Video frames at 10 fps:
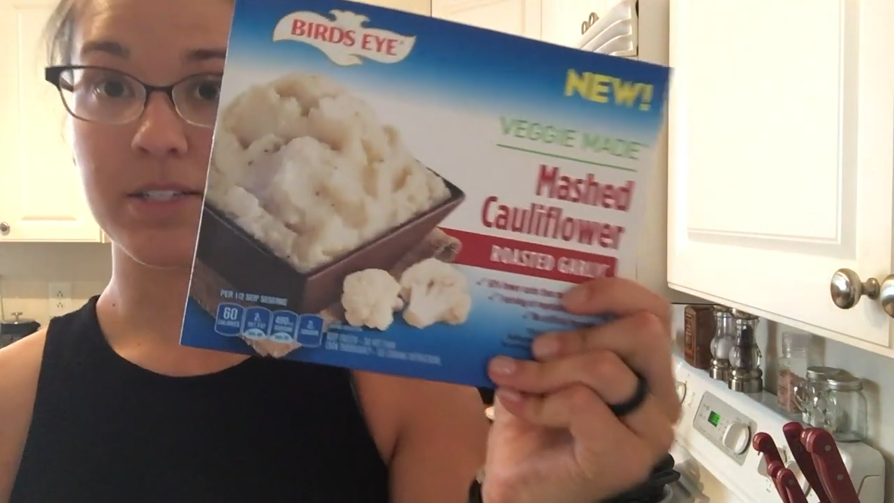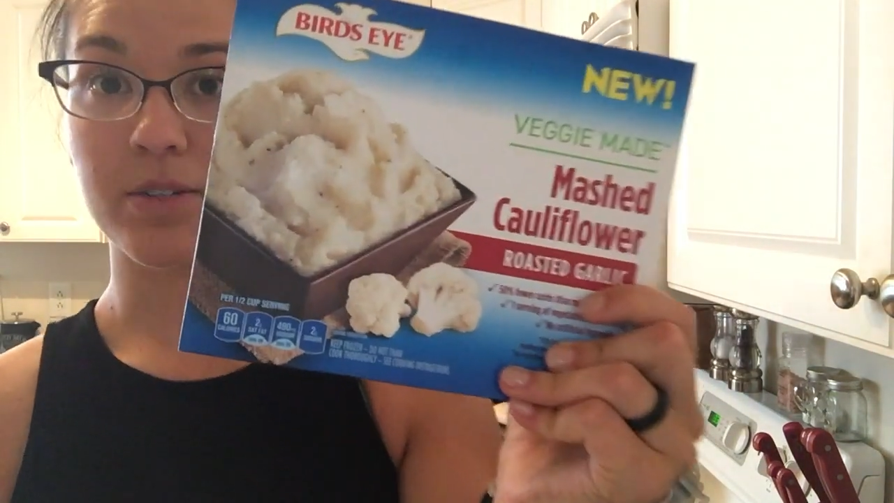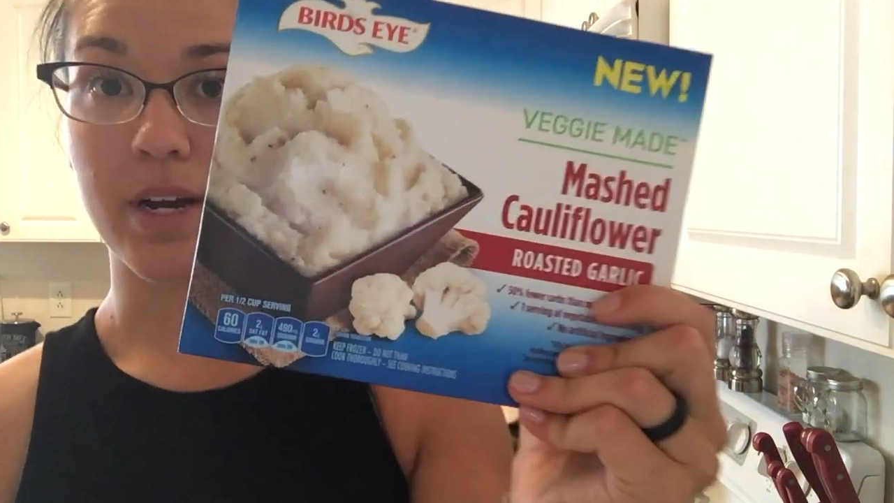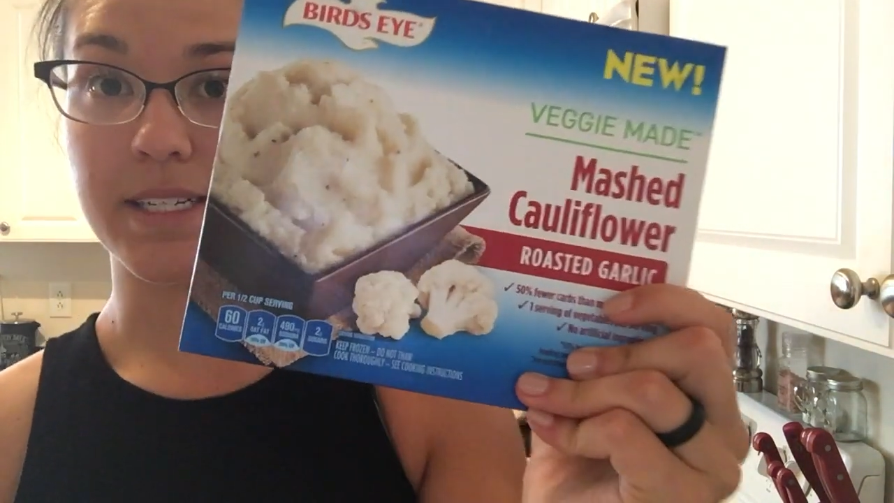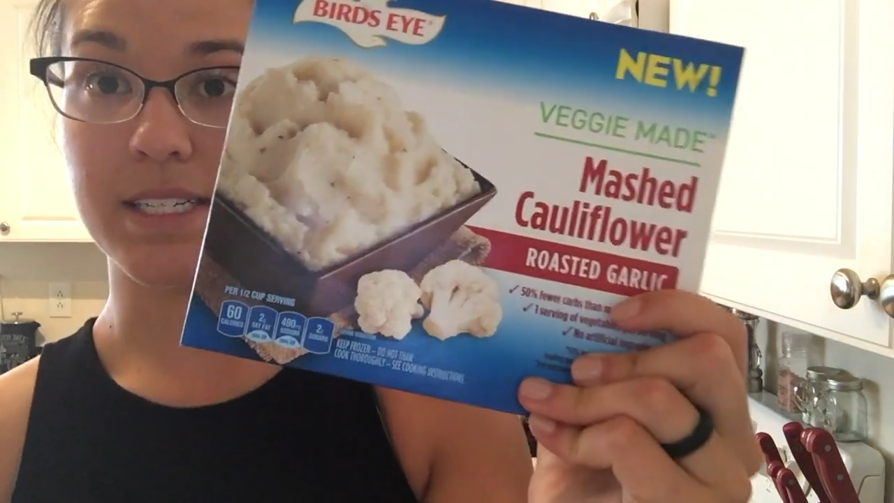
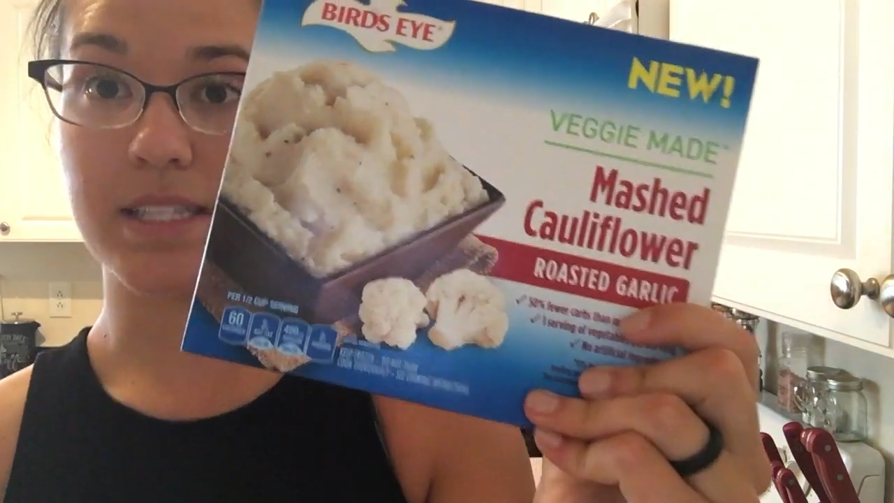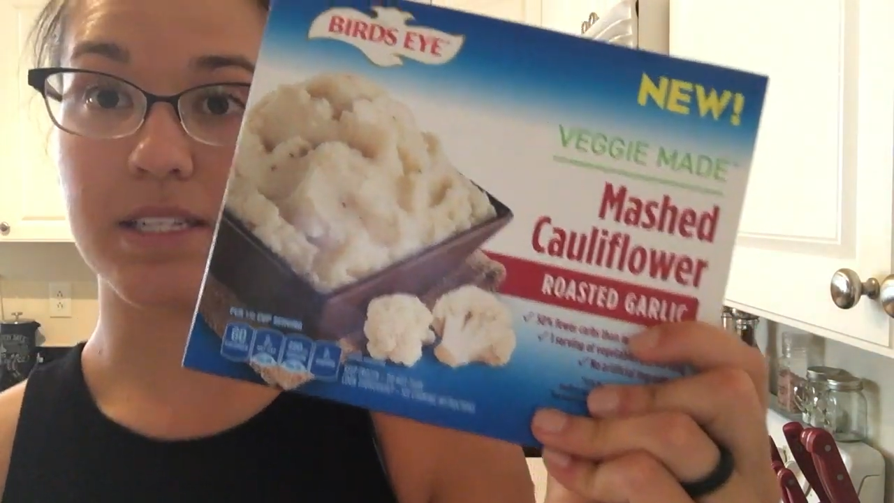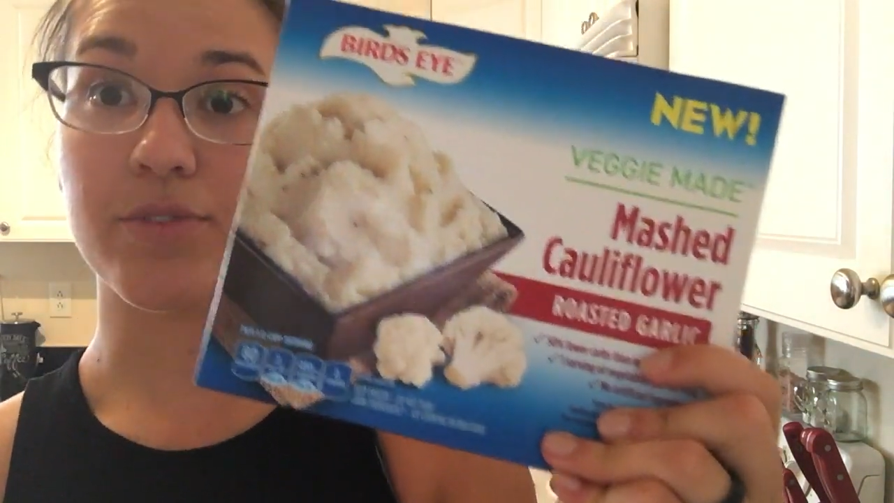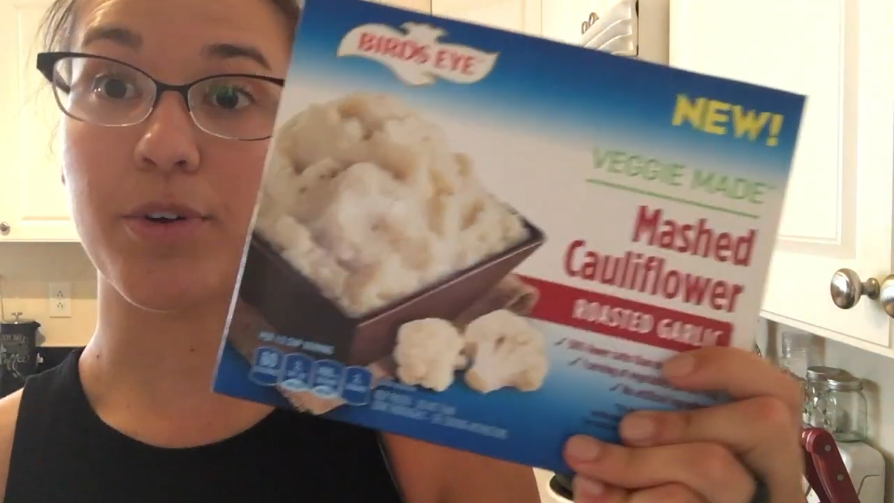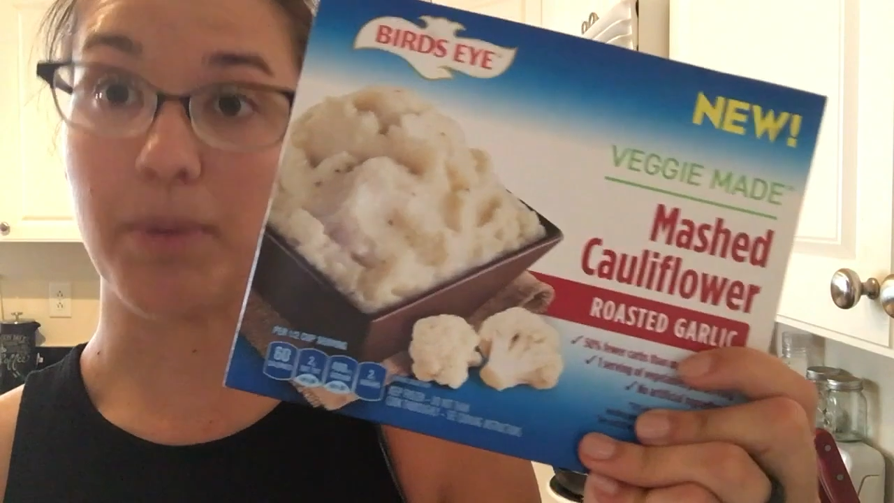So I did
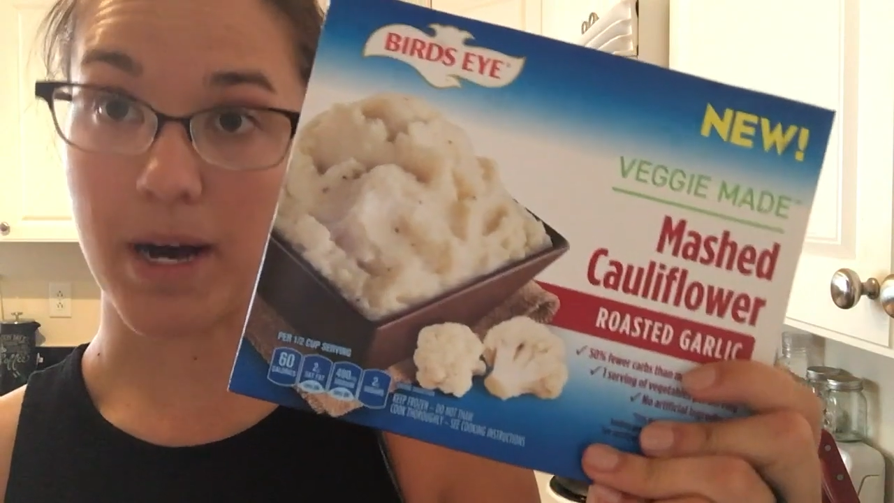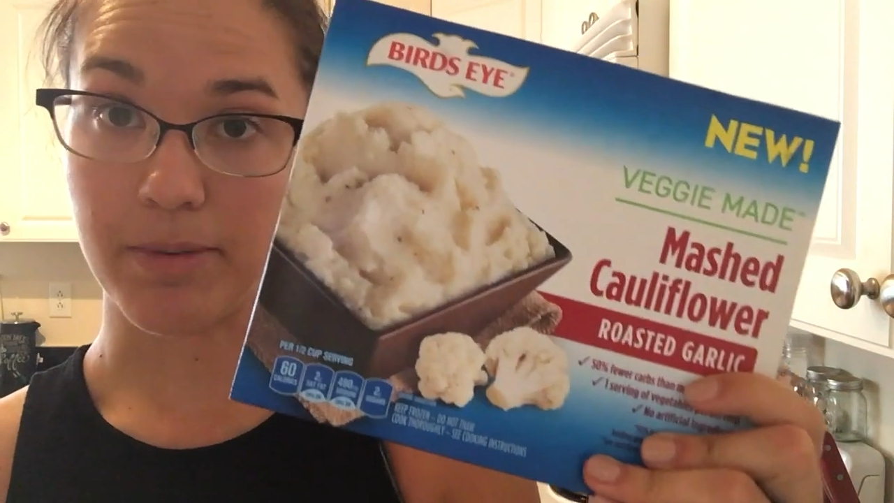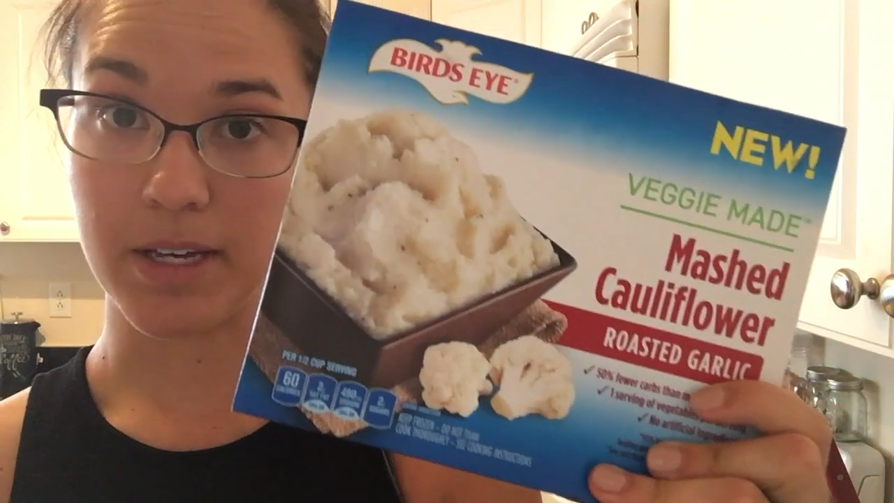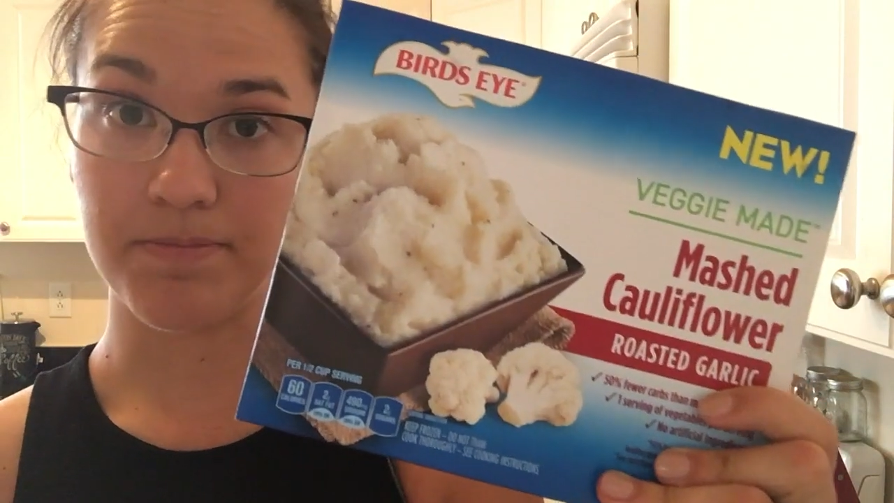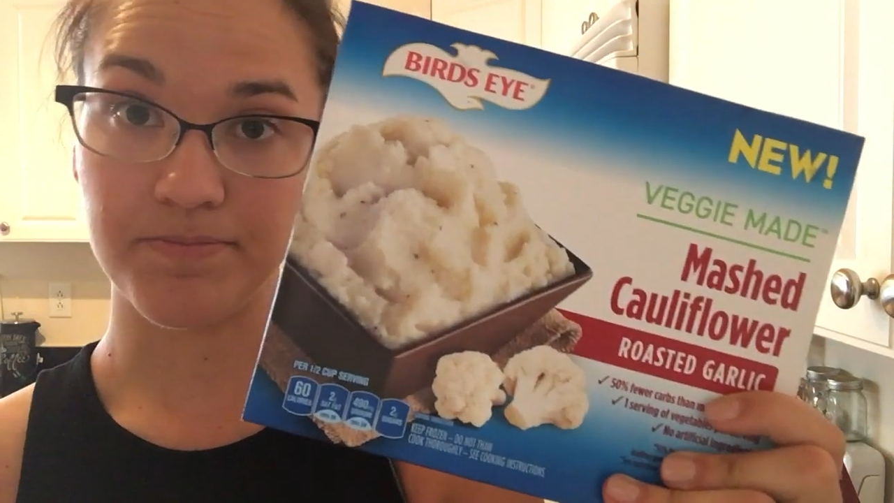this for
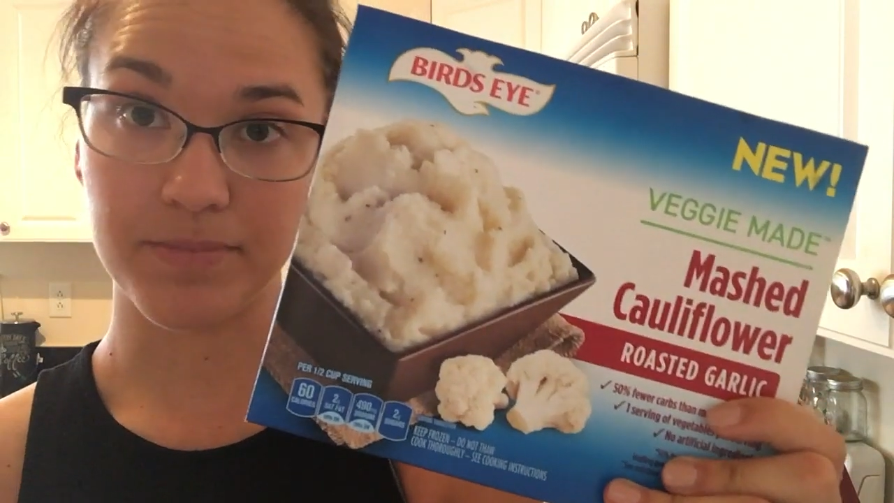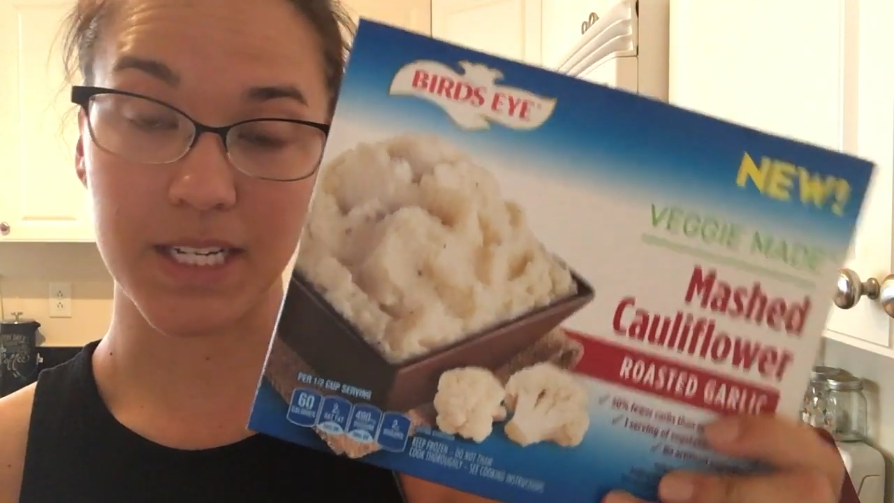Bobby.